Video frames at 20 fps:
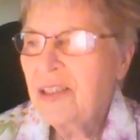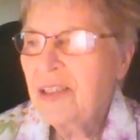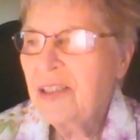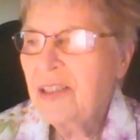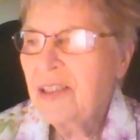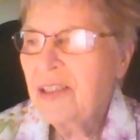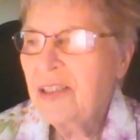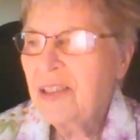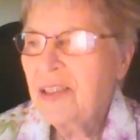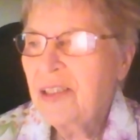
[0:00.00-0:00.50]

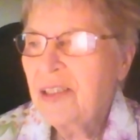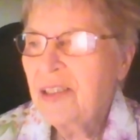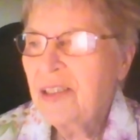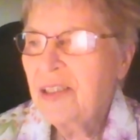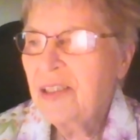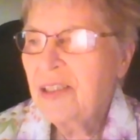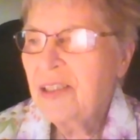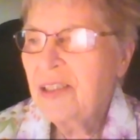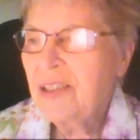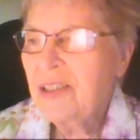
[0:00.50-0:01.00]

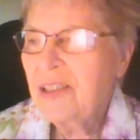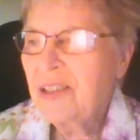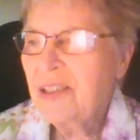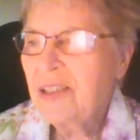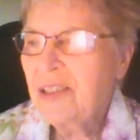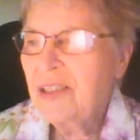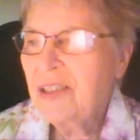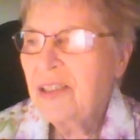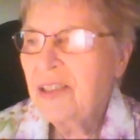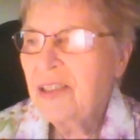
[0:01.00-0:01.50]

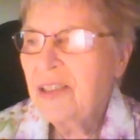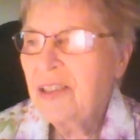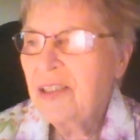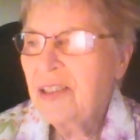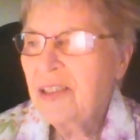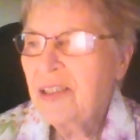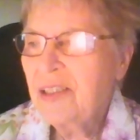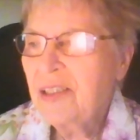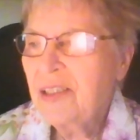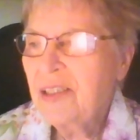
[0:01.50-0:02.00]

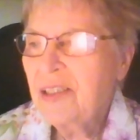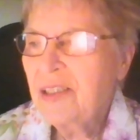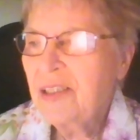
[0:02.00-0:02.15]
No one is speaking in this clip.